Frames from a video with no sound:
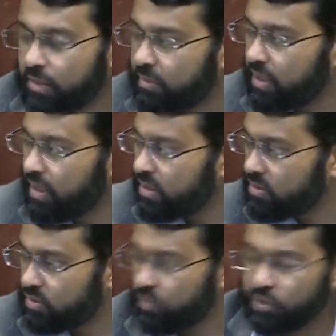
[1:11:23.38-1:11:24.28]

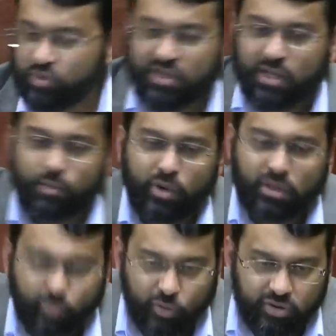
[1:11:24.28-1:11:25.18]
because when you
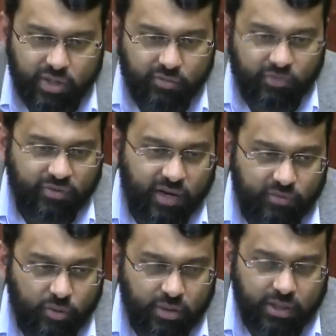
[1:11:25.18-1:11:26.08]
celebrate the birthday of your five
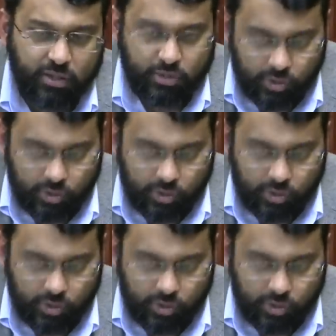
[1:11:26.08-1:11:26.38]
year old kid,